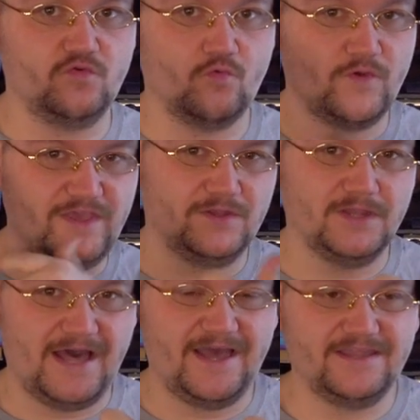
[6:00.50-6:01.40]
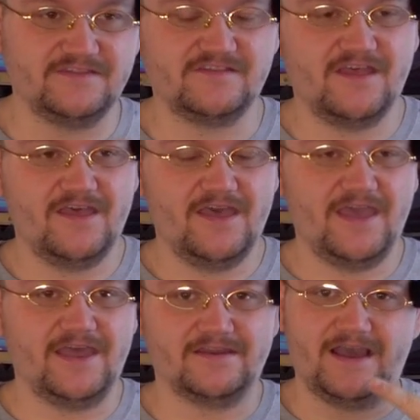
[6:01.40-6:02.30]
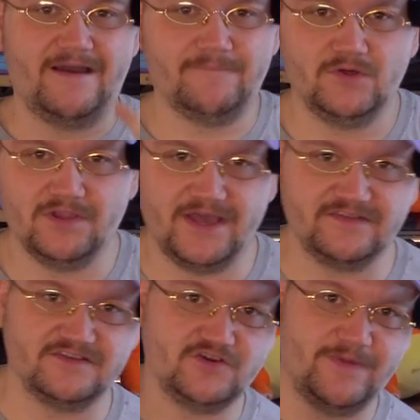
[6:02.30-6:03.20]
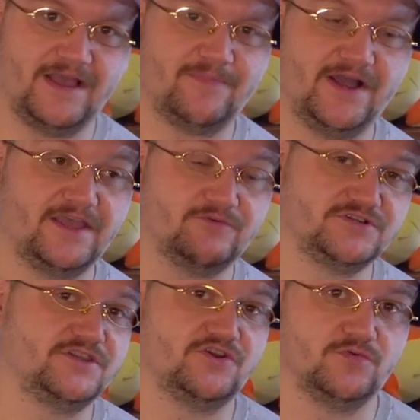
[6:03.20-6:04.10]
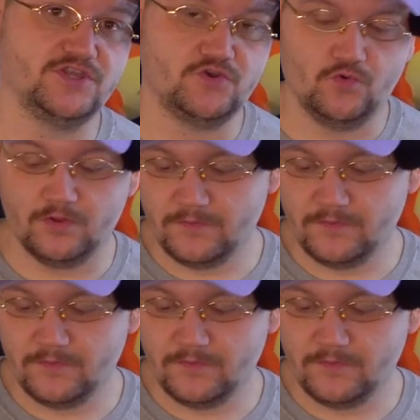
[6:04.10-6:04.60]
wheel lines and combo lines in your back pocket, which I think are really cool.